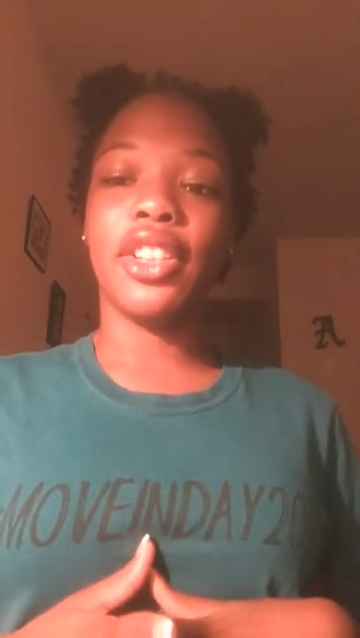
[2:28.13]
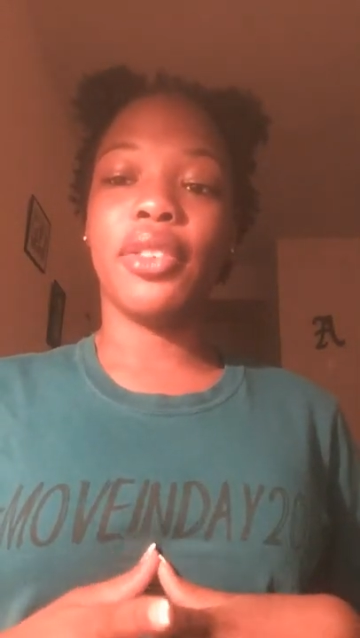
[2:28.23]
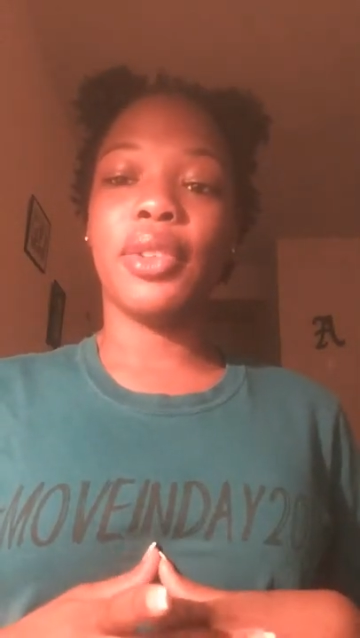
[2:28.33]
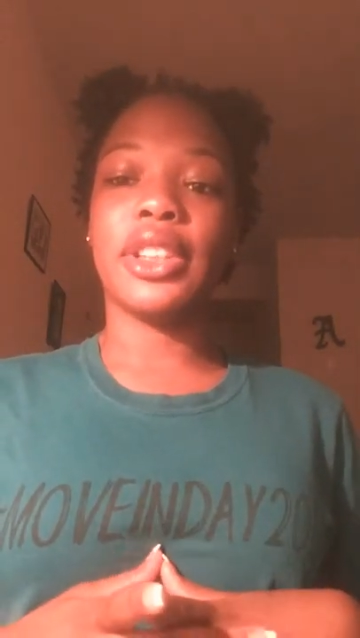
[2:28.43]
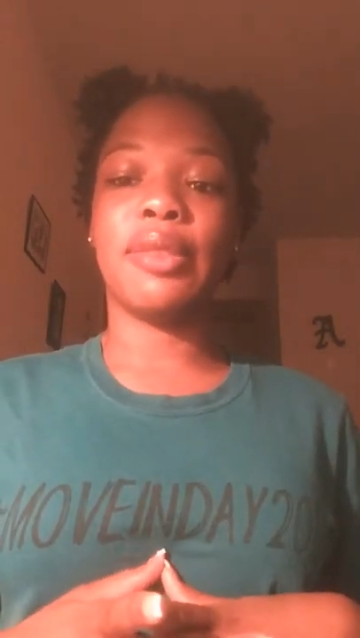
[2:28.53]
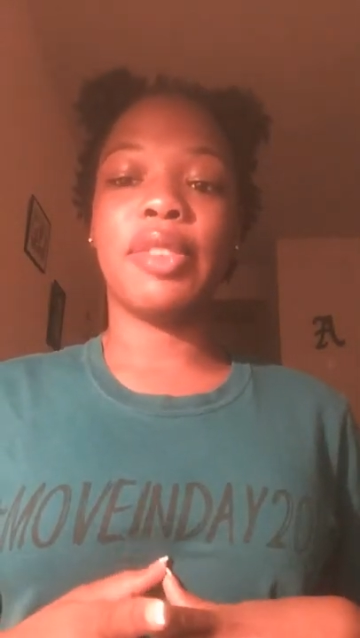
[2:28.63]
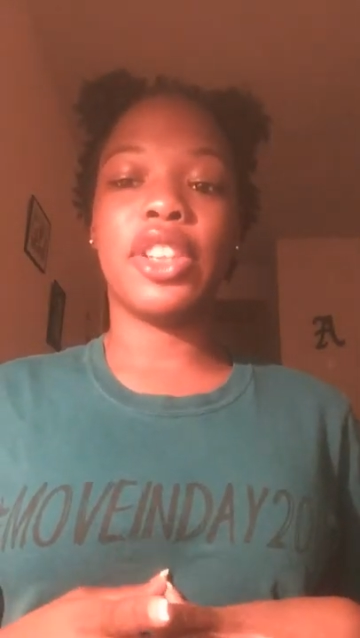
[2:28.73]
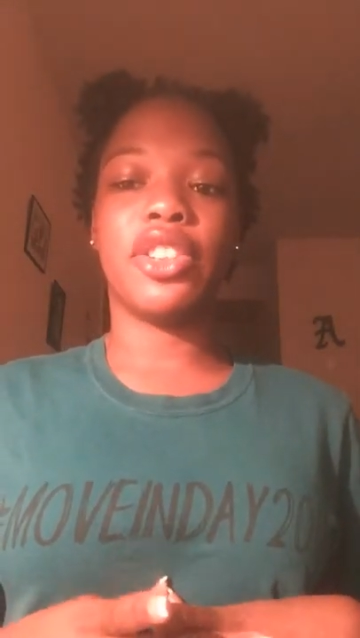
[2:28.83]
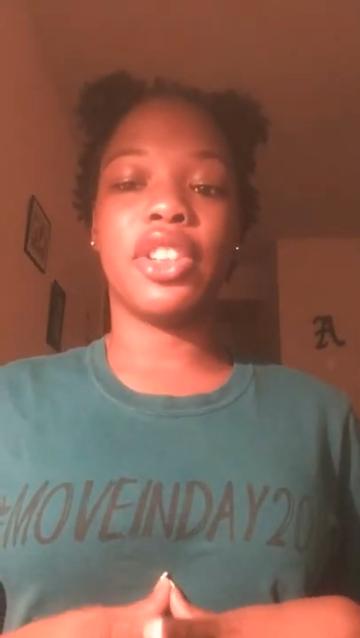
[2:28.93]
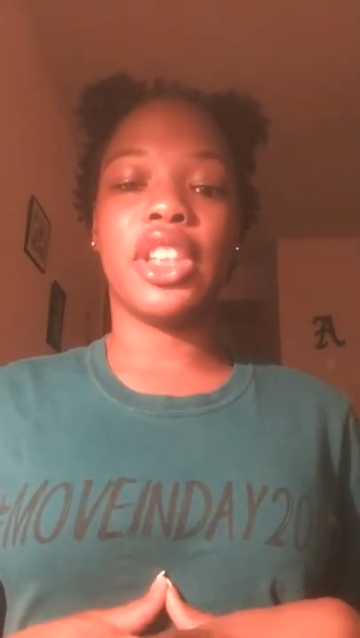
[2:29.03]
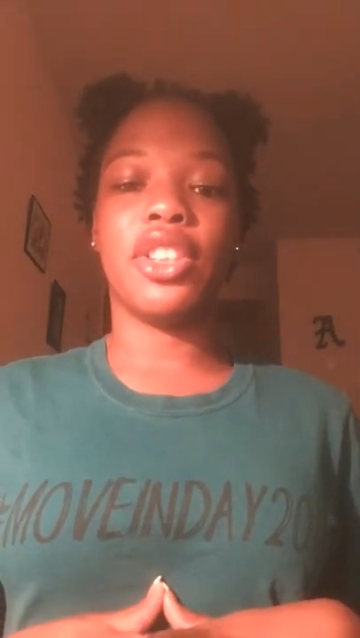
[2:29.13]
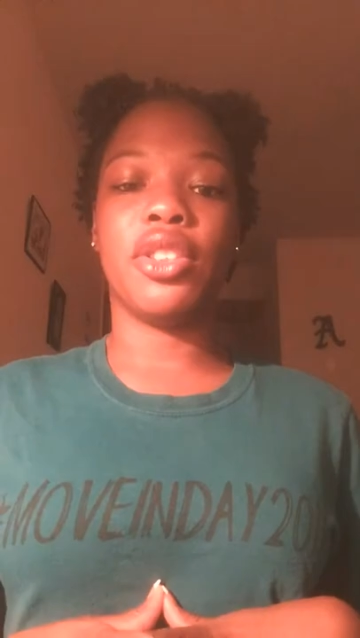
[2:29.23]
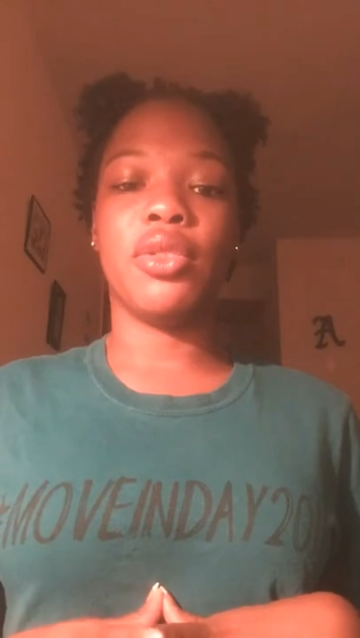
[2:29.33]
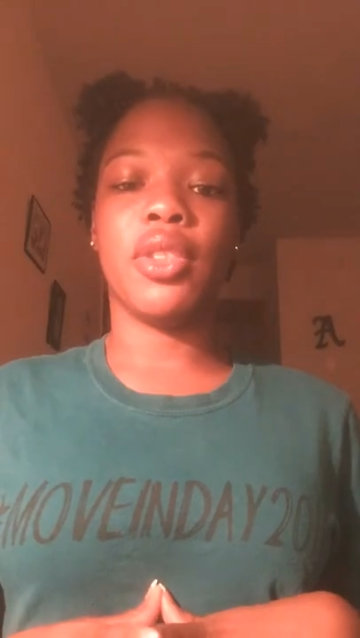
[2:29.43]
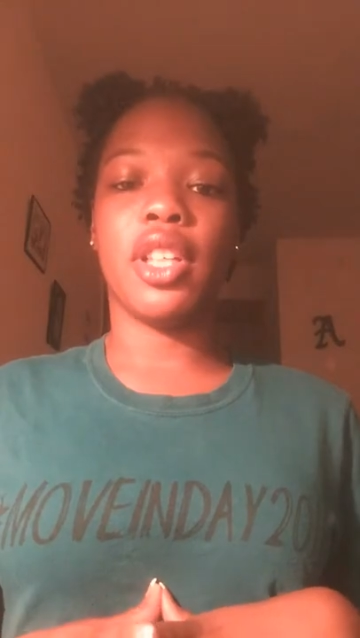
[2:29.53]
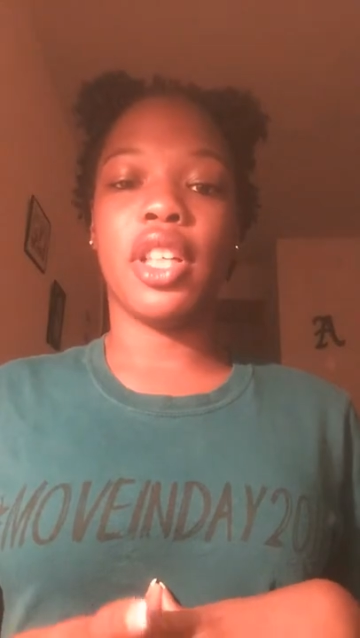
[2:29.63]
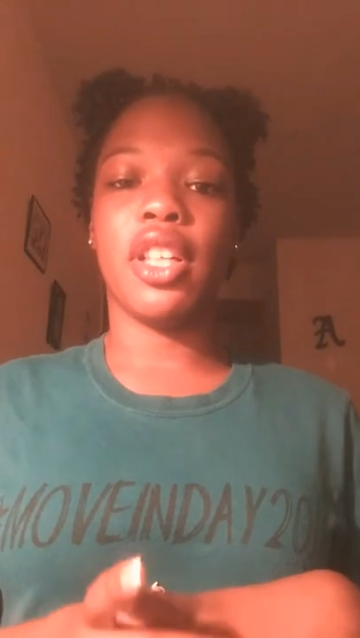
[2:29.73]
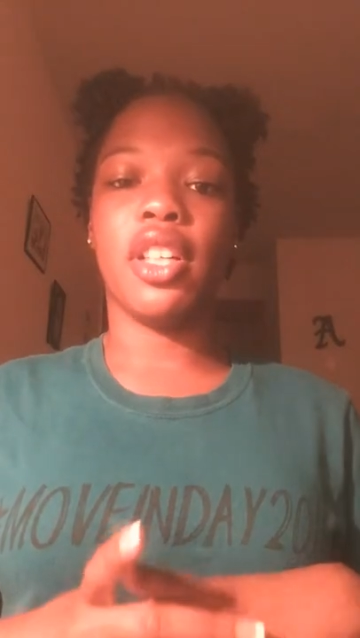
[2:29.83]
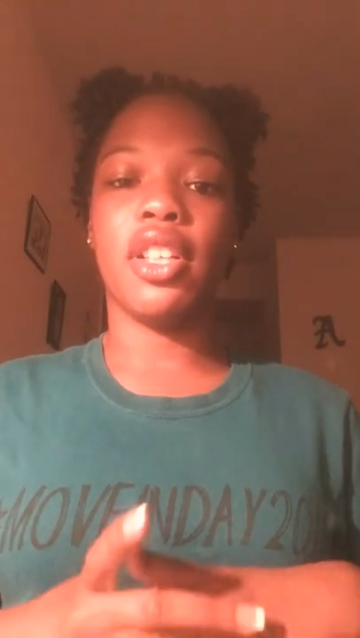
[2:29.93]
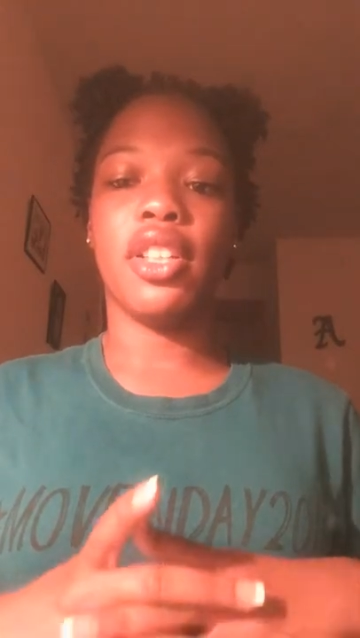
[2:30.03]
you want to make sure that you
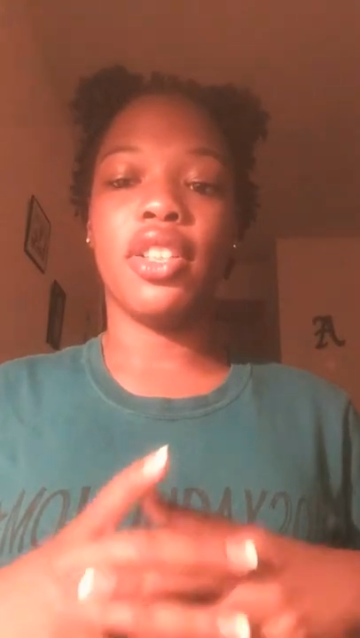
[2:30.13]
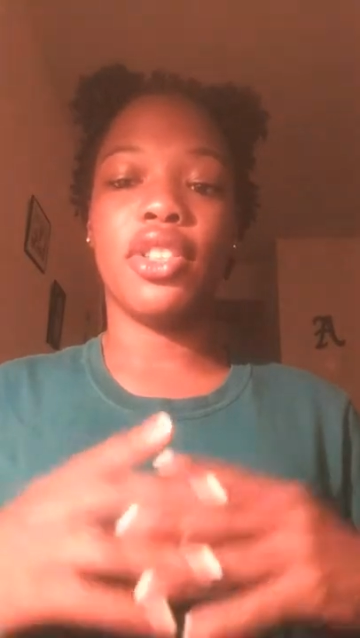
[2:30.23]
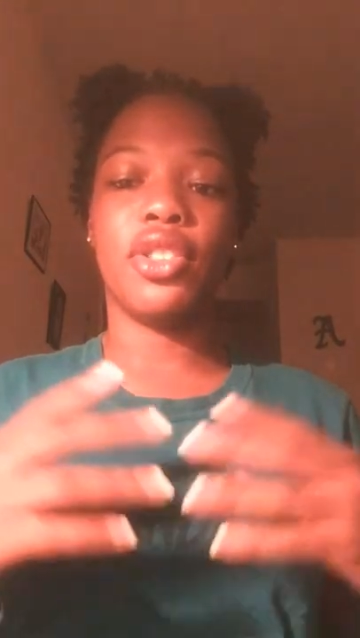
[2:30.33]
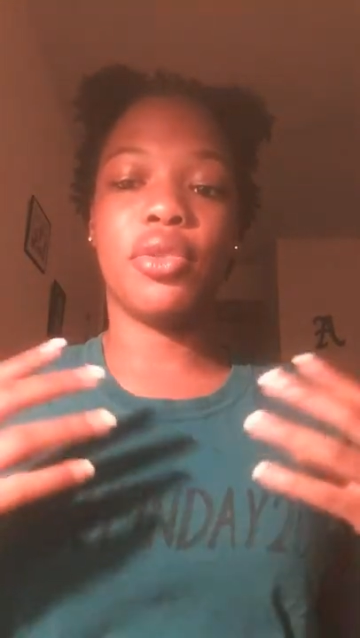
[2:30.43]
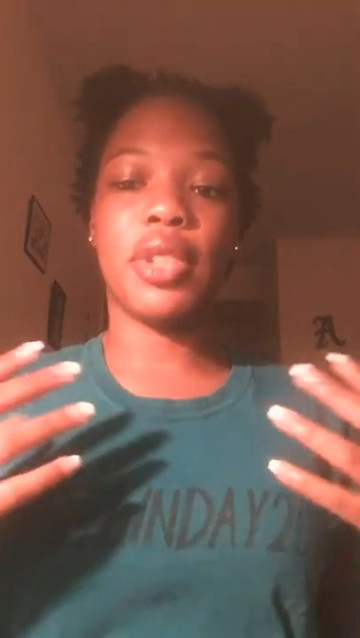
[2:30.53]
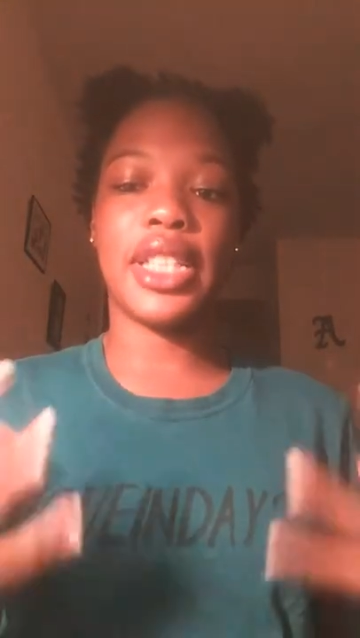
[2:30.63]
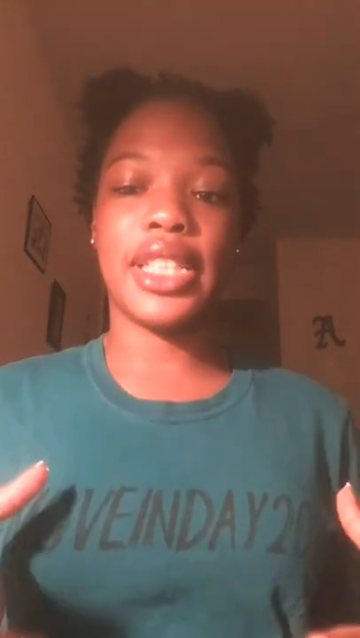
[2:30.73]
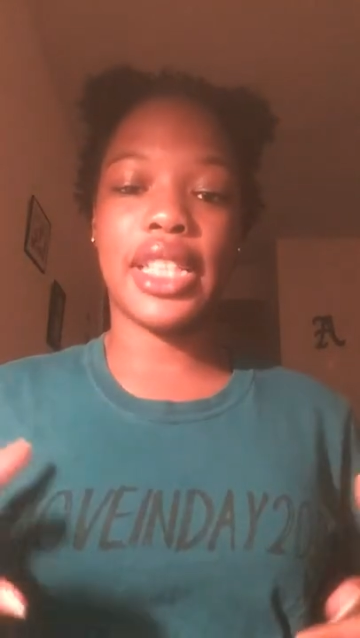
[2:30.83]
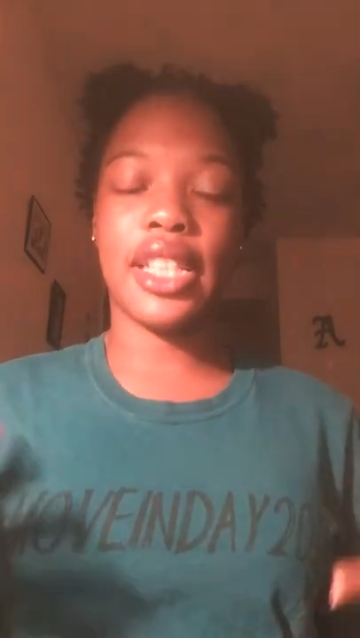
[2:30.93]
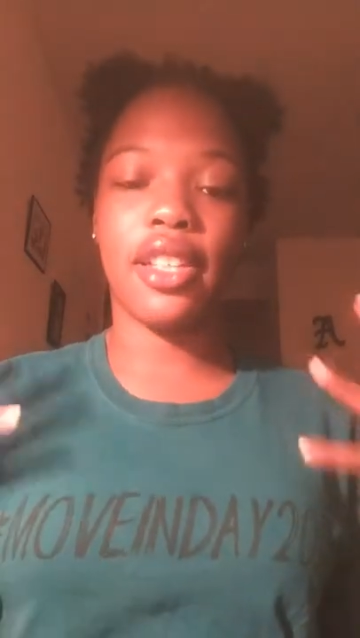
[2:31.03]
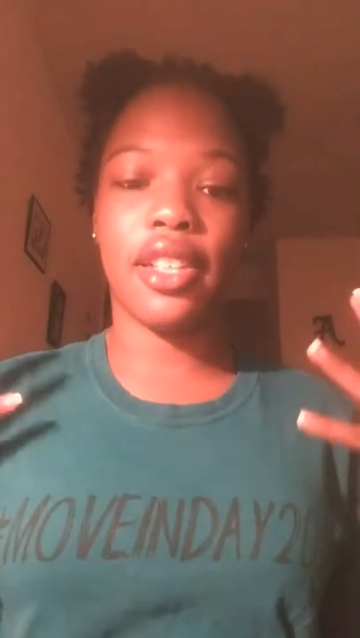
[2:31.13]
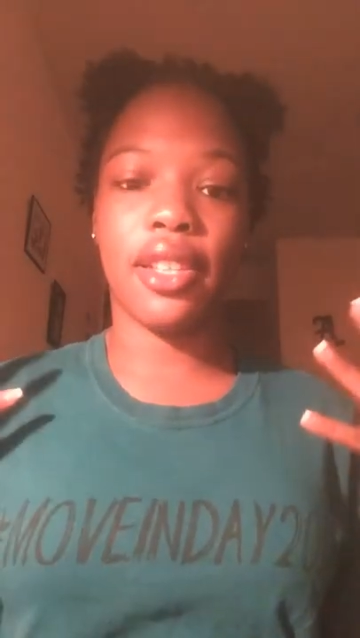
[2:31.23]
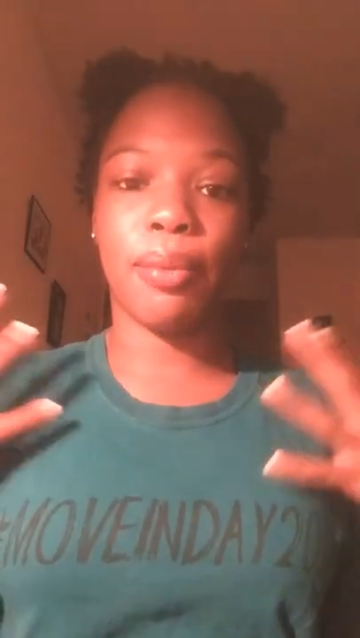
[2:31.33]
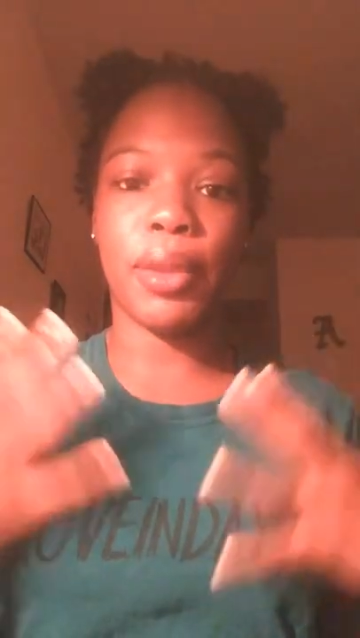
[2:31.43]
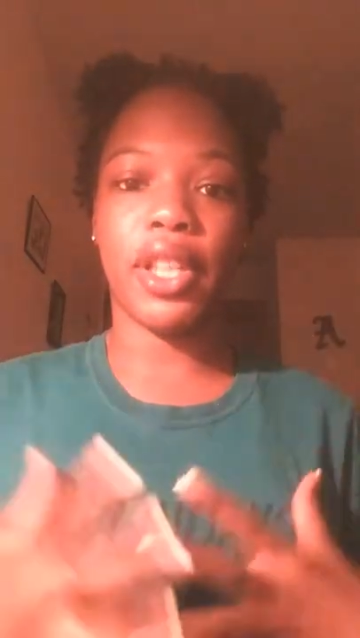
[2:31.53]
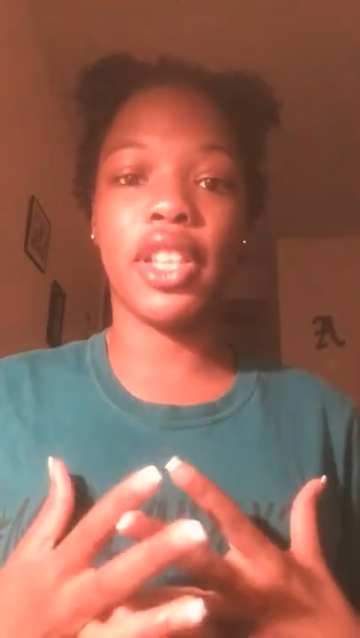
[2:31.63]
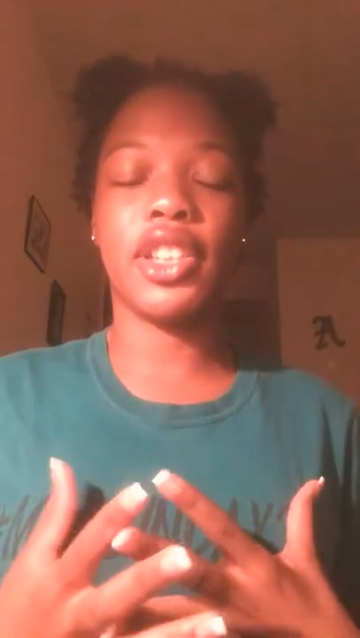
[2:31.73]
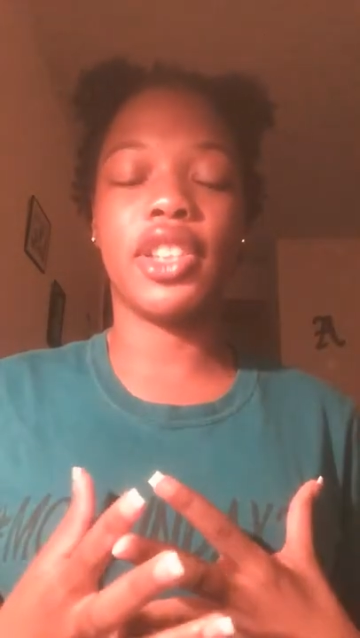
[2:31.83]
are dressing the part.